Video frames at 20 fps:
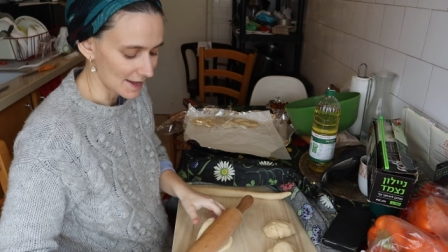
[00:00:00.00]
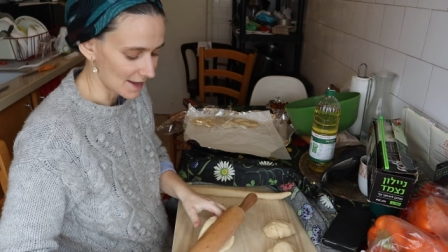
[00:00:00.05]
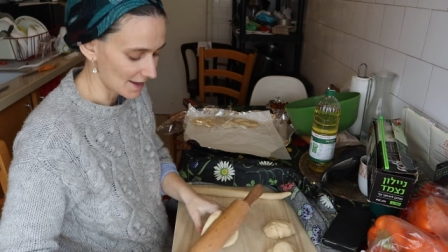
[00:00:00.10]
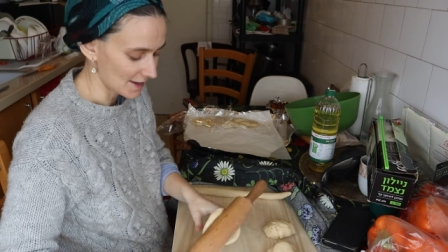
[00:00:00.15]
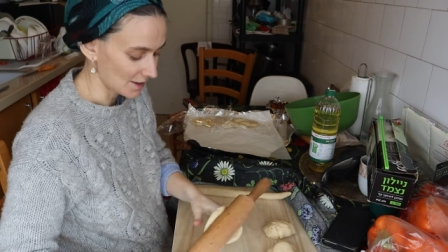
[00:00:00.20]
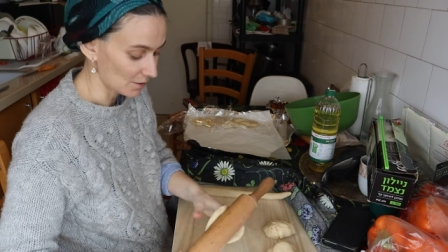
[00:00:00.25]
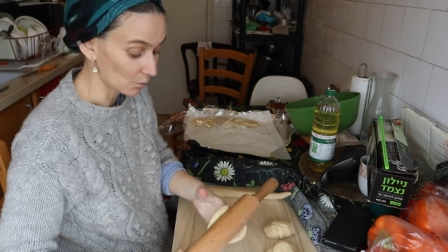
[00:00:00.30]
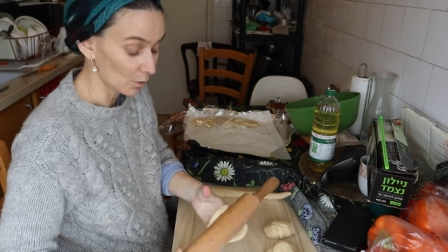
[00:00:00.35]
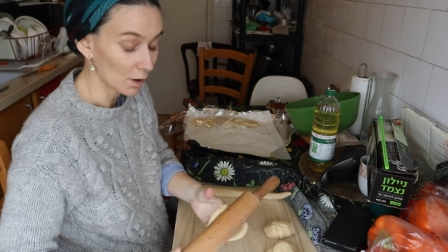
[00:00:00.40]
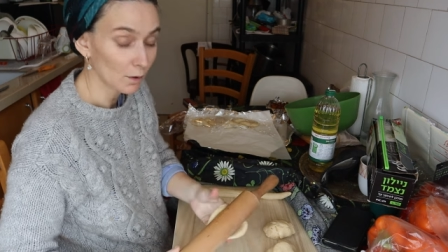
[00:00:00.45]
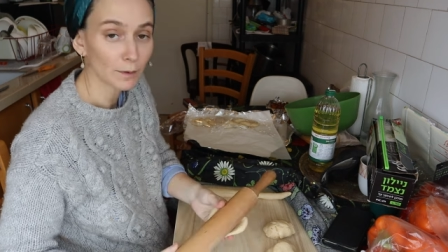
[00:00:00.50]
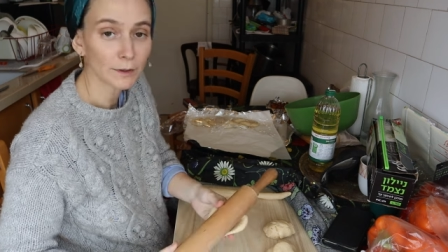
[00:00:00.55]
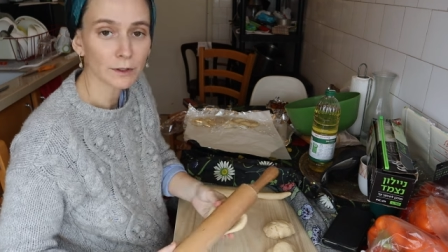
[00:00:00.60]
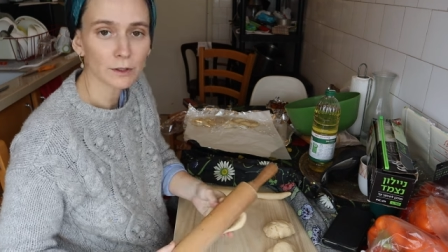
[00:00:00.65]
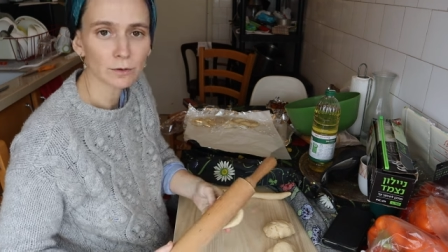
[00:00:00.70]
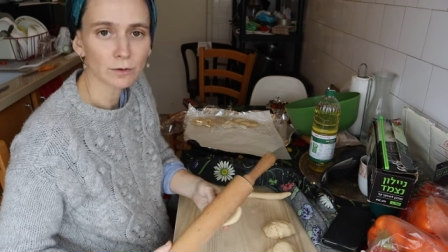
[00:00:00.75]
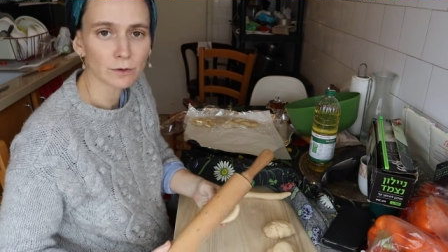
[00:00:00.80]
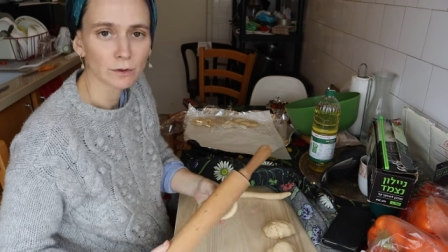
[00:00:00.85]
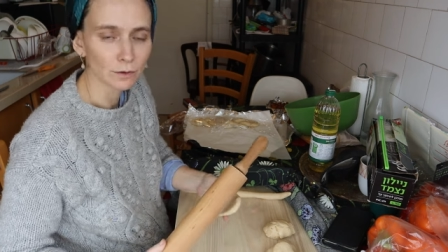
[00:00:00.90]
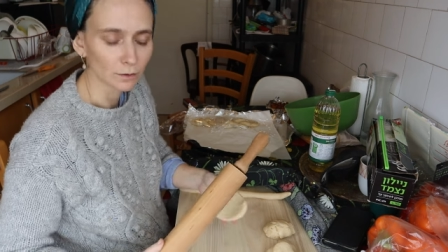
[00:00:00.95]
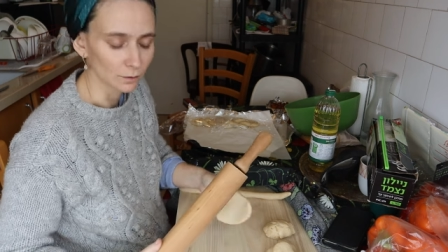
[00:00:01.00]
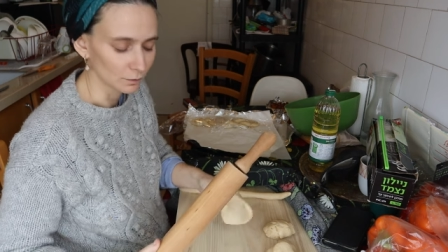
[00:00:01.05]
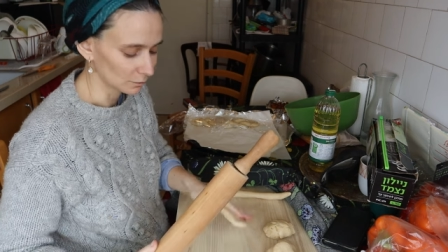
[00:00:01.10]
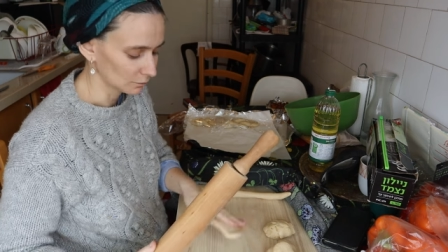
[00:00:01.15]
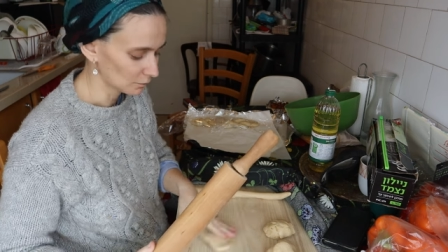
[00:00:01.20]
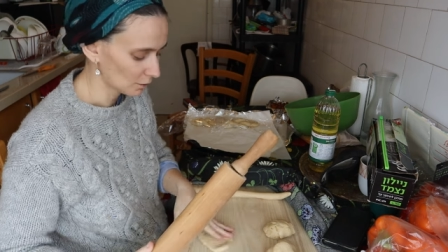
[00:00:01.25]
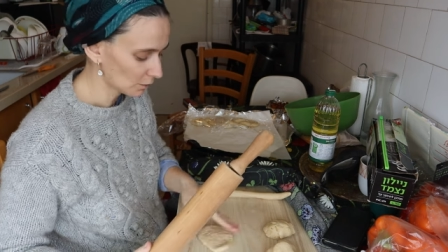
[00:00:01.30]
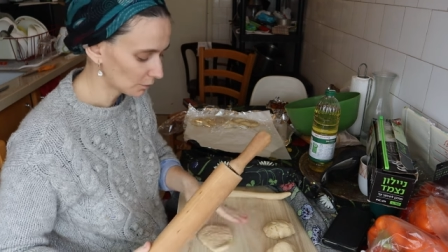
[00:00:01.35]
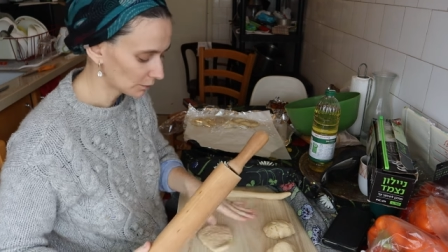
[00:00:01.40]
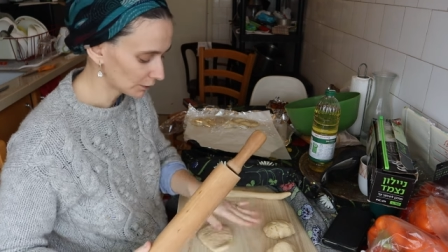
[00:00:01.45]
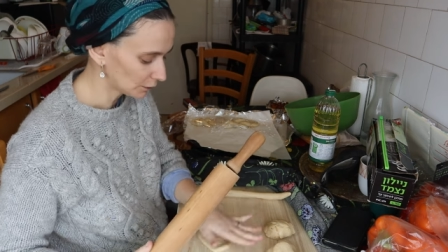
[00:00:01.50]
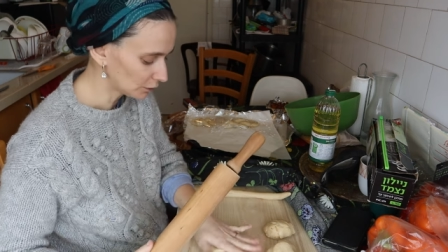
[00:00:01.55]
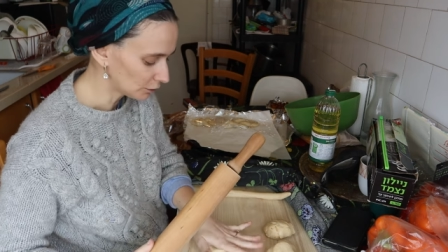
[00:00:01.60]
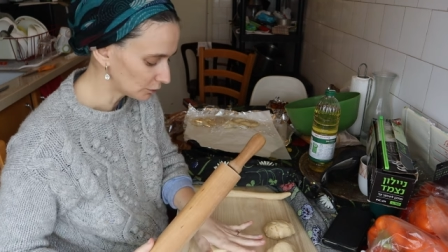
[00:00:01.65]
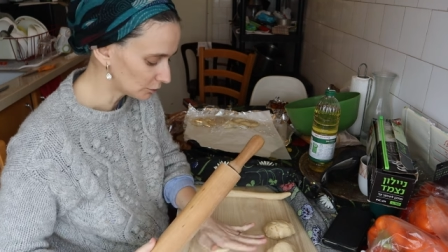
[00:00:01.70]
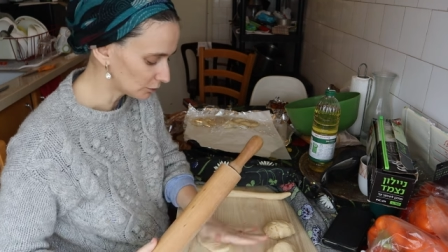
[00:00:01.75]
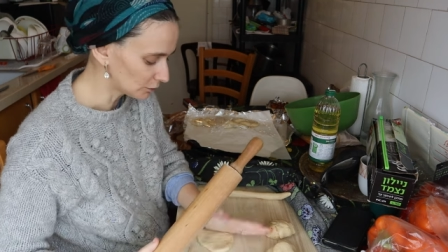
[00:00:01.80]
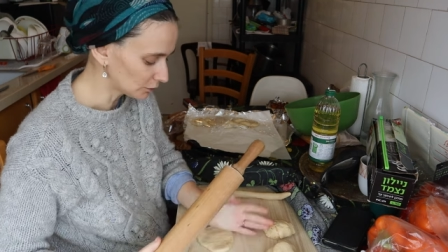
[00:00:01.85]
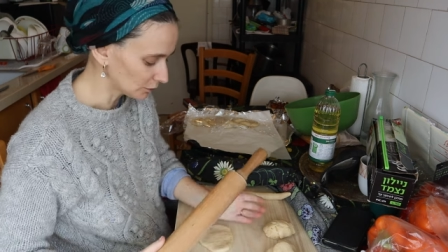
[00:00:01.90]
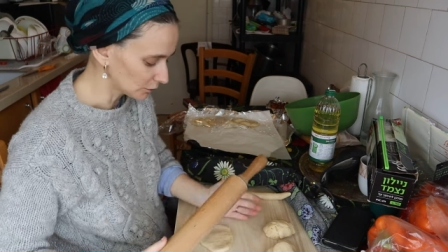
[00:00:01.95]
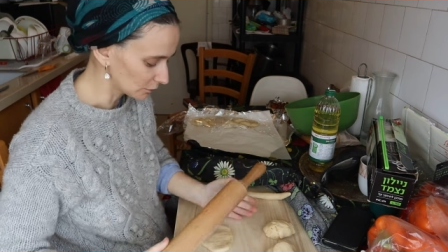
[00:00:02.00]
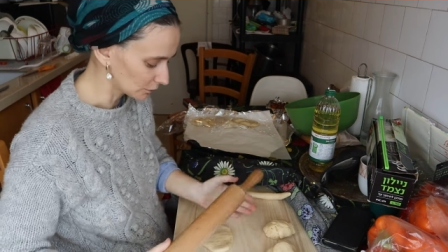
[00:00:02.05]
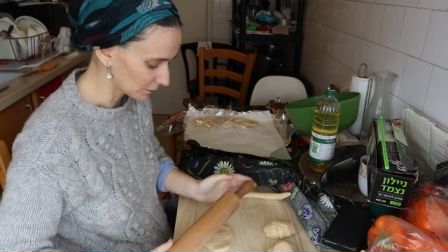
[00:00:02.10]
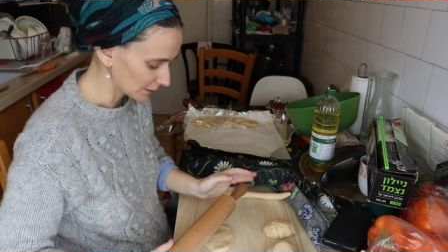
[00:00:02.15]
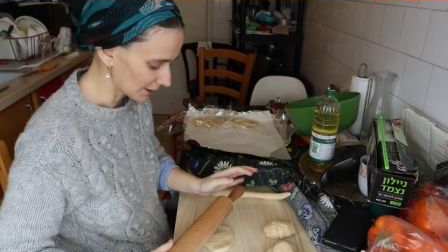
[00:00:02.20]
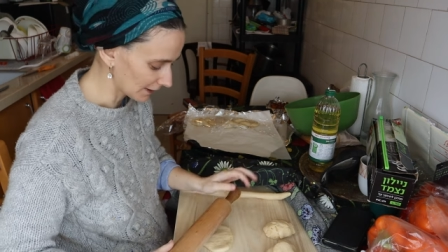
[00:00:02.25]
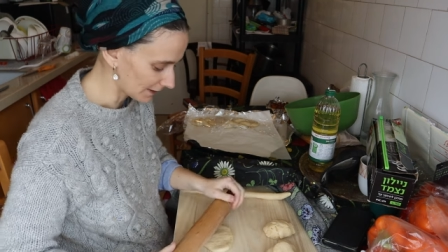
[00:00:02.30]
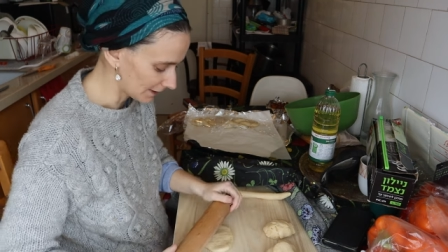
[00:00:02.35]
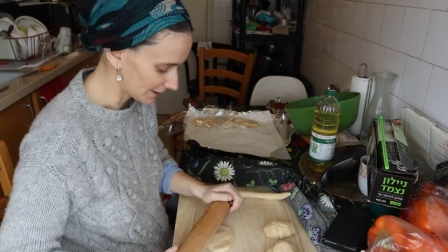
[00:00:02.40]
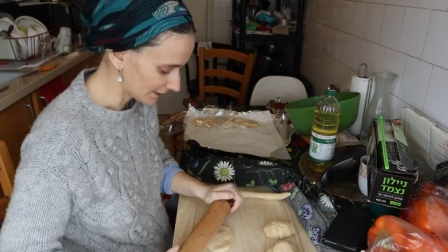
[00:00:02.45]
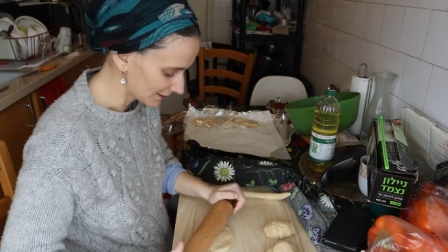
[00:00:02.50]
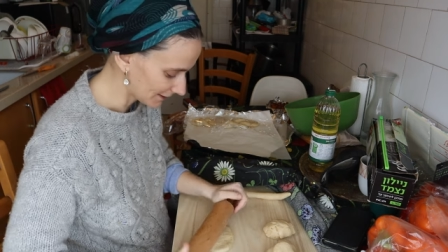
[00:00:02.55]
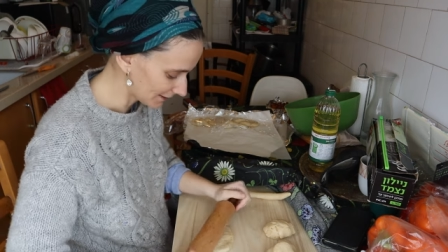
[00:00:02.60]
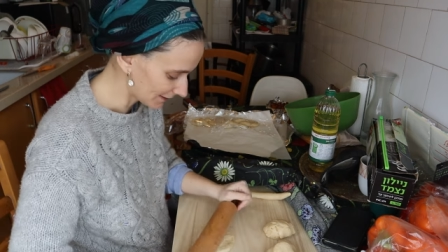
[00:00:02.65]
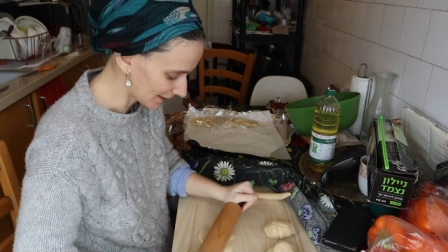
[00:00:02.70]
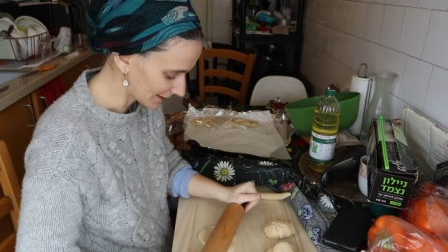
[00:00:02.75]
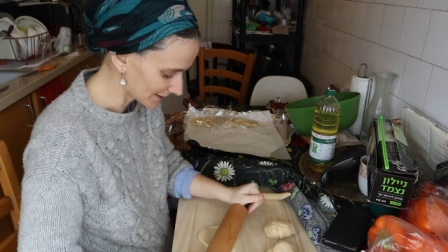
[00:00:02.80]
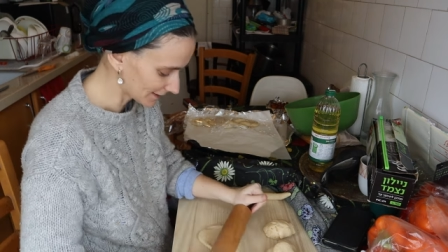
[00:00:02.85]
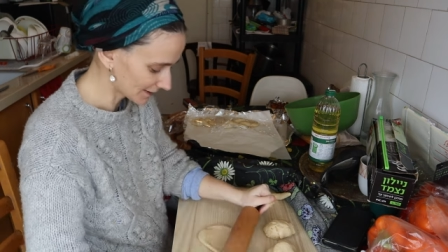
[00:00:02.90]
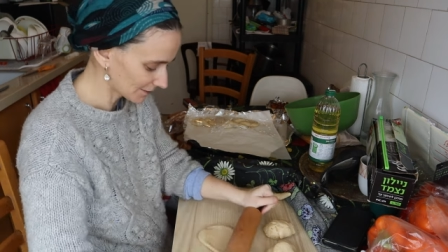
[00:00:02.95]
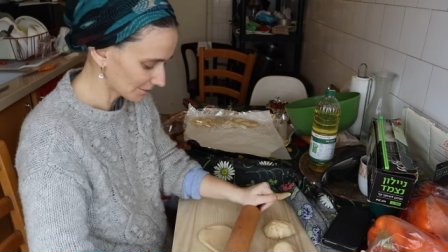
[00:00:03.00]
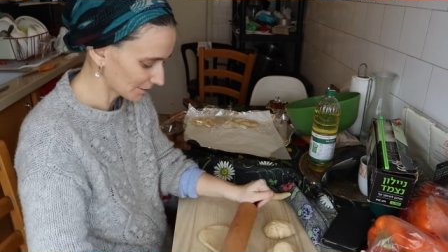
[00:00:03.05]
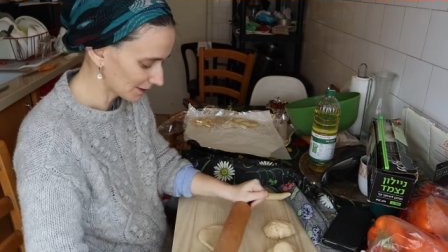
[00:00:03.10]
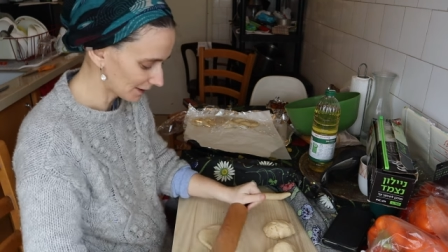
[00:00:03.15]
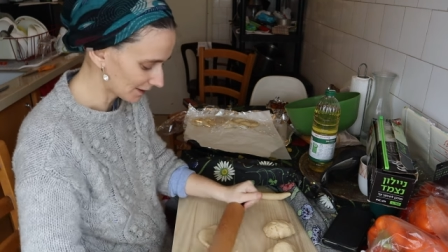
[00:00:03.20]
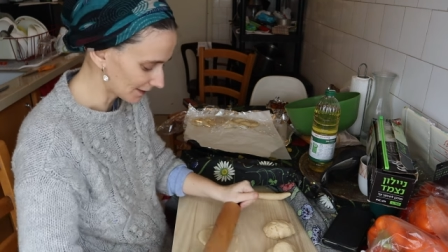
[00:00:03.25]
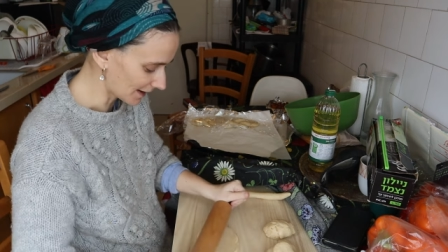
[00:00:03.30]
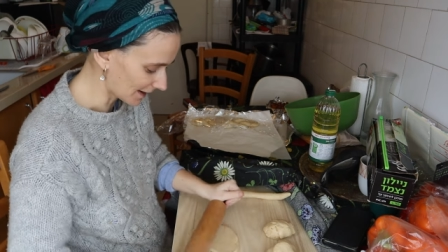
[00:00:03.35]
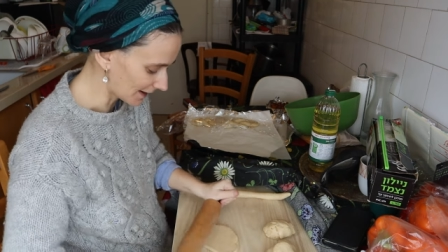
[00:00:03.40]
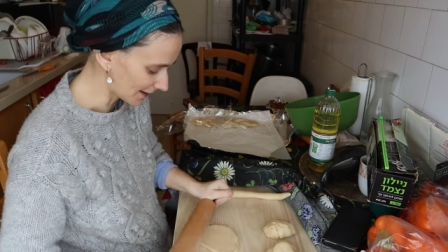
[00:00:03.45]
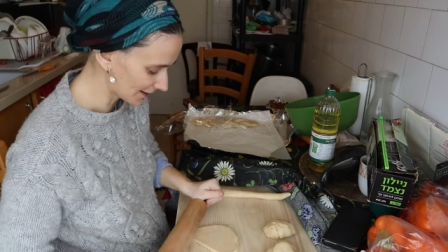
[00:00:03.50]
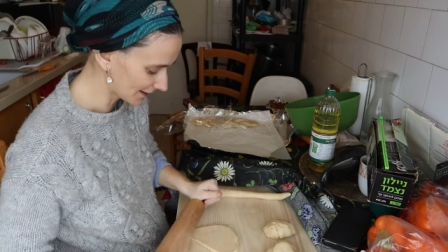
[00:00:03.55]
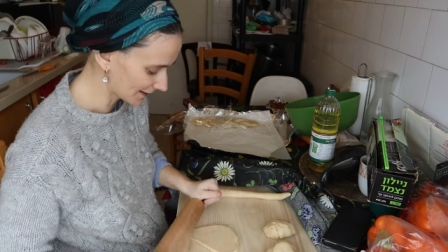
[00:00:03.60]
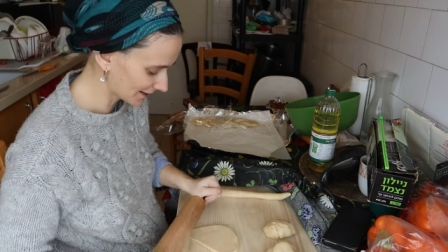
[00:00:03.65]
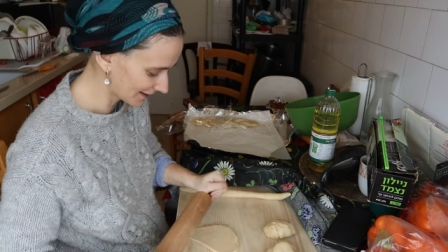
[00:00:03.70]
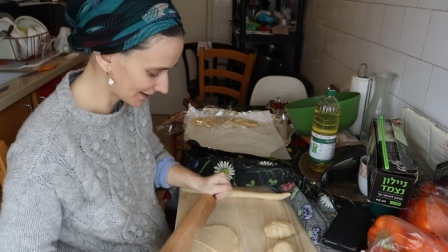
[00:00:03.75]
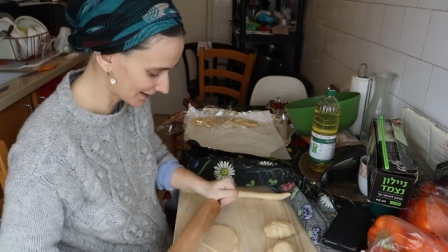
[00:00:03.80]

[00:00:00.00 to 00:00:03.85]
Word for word: And what would you do? What would you do? And that's something that,